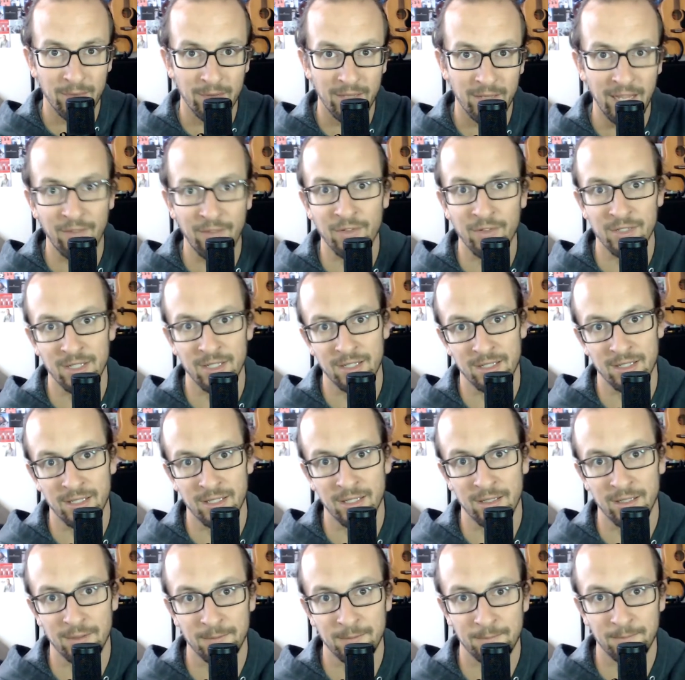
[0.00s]
ever since
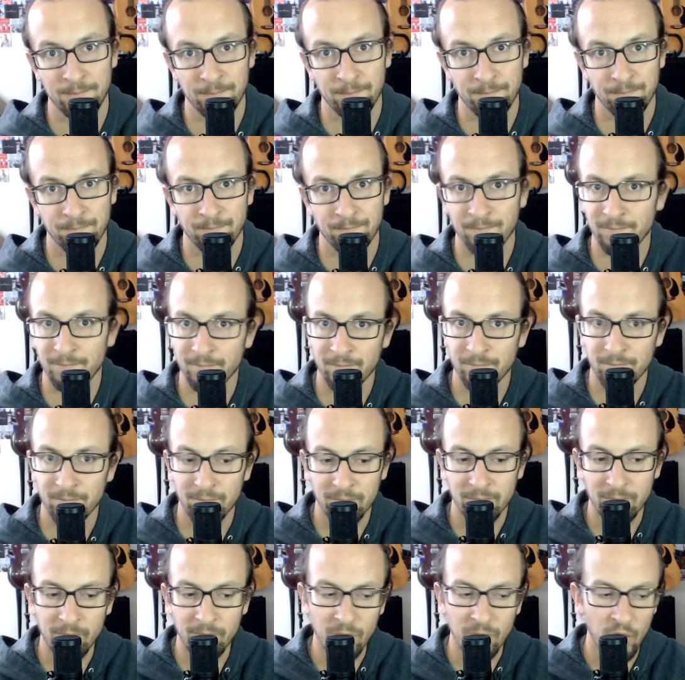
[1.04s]
then.
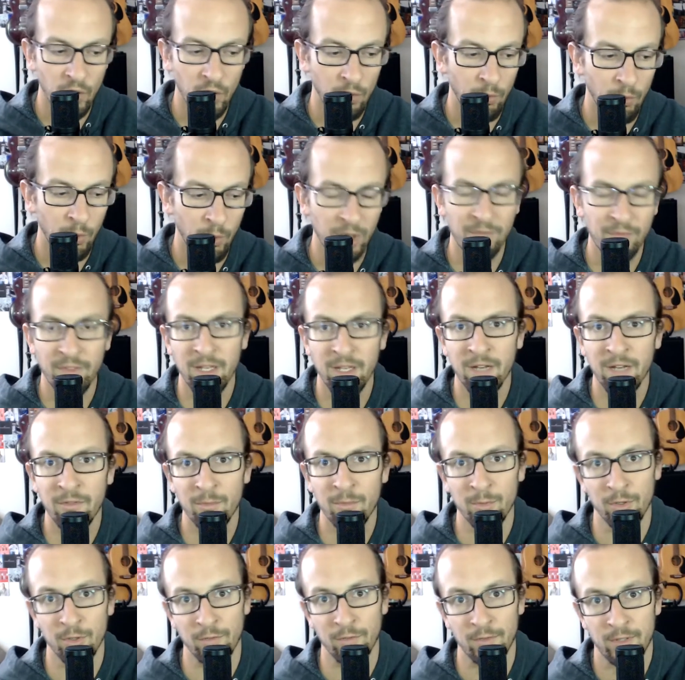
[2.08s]
What if they never
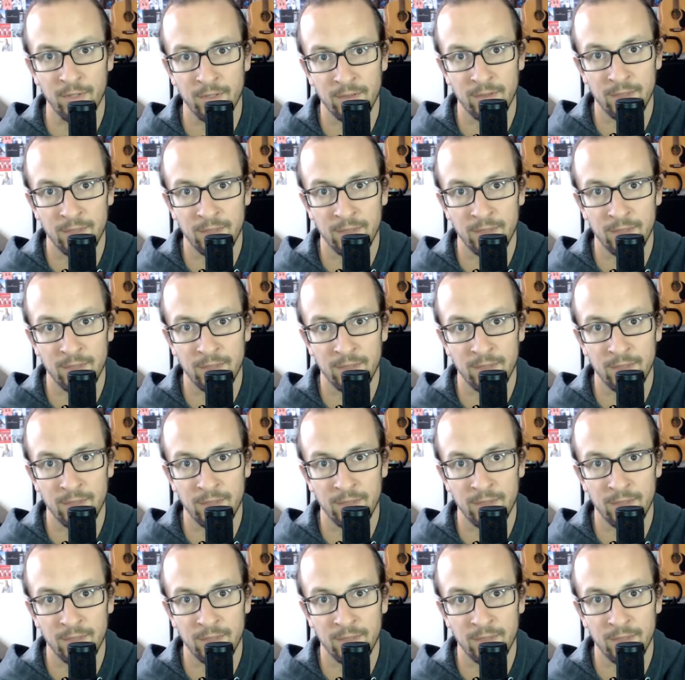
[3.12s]
moved?